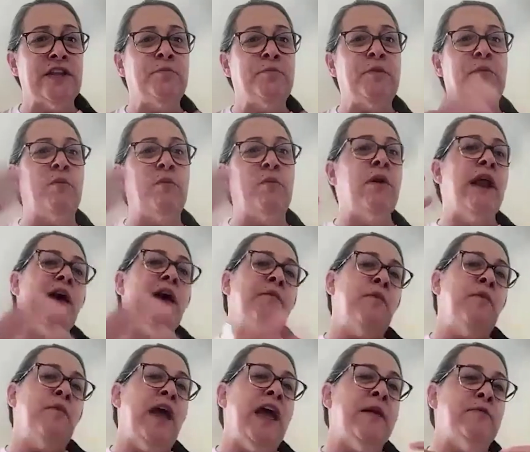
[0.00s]
other people were
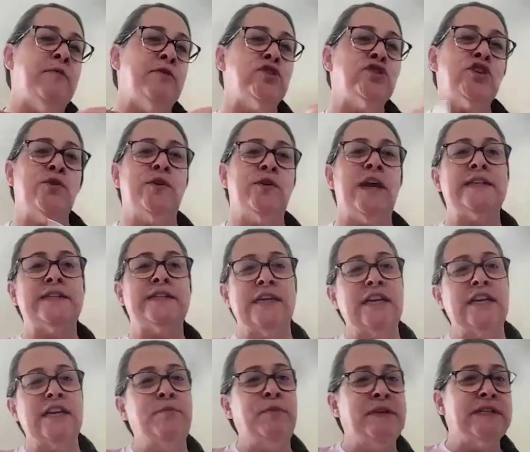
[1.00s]
able to showcase their
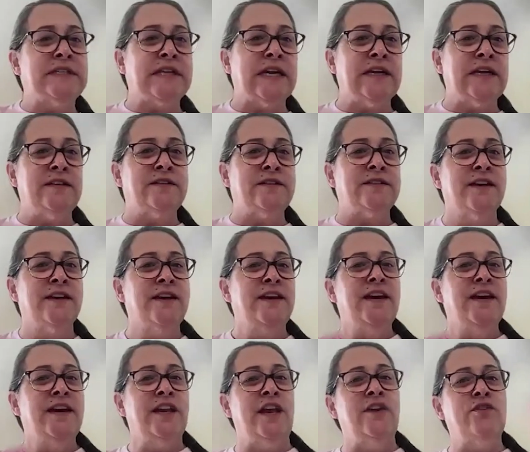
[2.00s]
clipping skills,
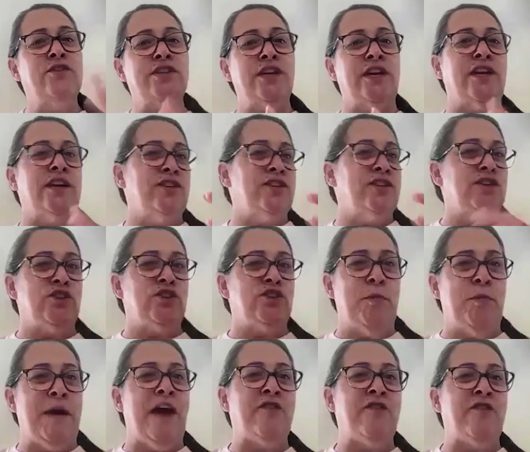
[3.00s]
she could just do
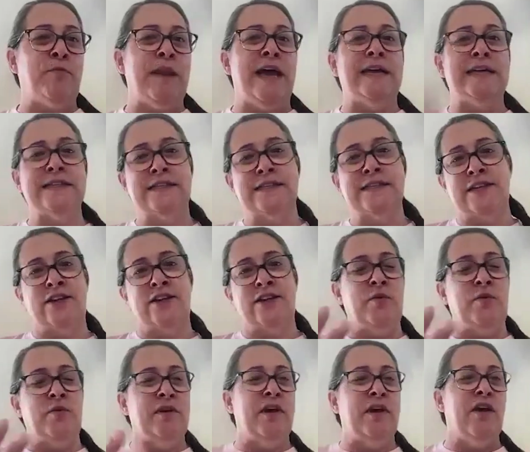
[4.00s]
bath blast,
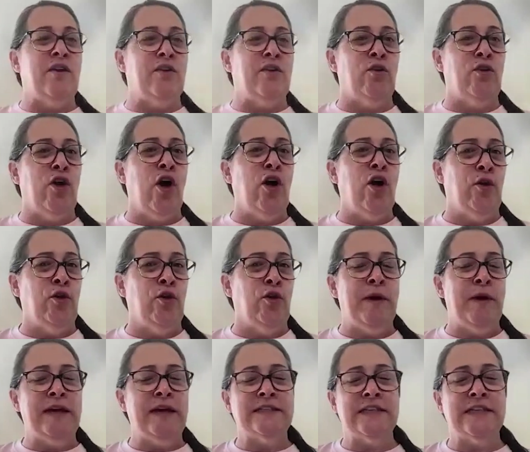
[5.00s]
and all the
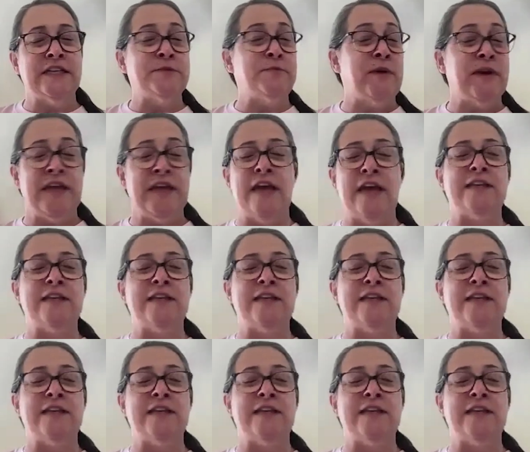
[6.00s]
basics. But yeah,